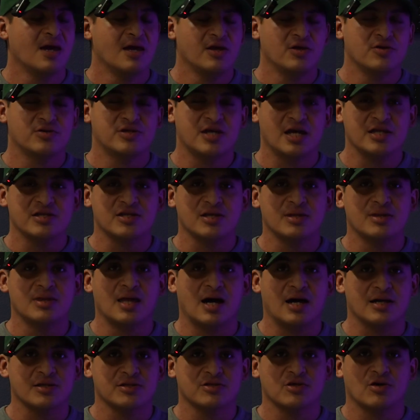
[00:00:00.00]
You tend to
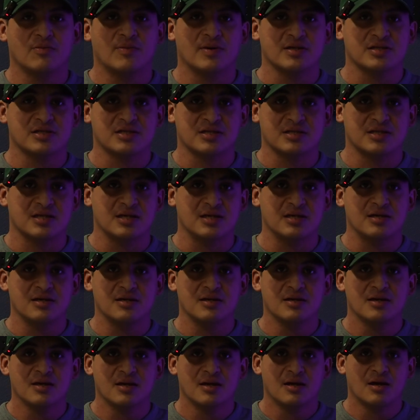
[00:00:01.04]
not so much
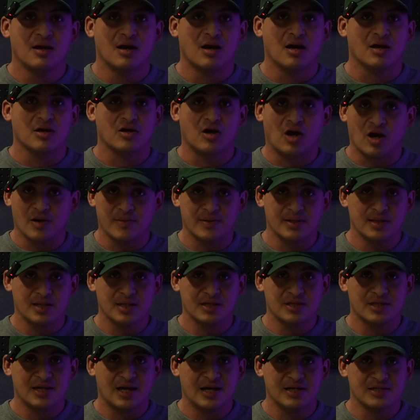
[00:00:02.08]
see carbine
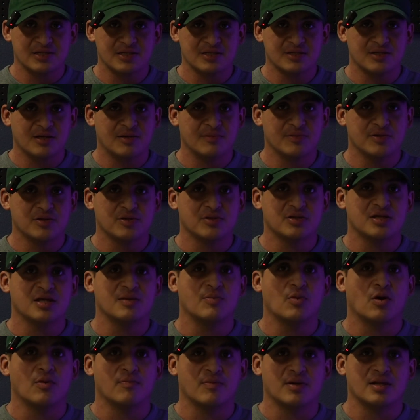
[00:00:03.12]
length gas systems. You see
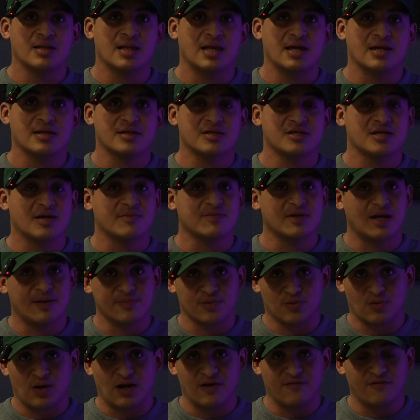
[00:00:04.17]
more mid-length,
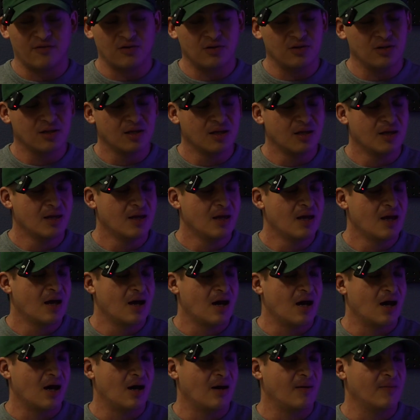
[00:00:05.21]
sometimes rifle.
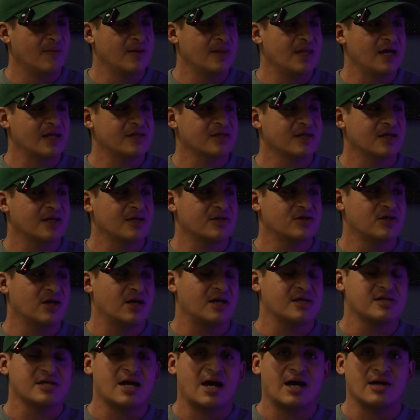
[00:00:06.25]
And that's going to
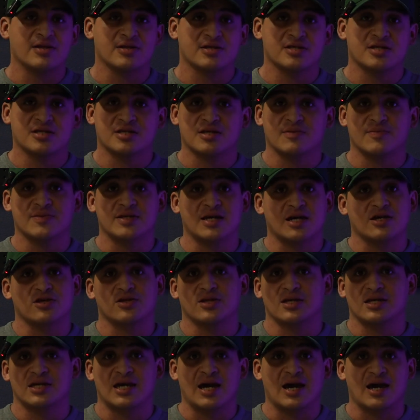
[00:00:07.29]
change how the system is
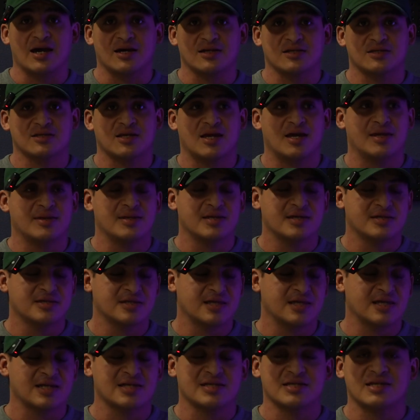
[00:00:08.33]
actually gassed. And this
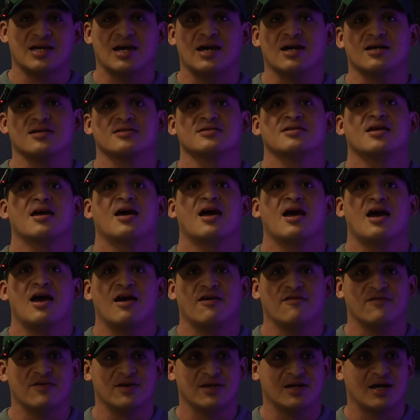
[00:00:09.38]
thing is gassed
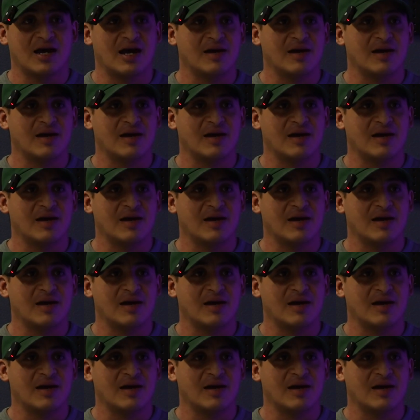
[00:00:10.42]
heavy.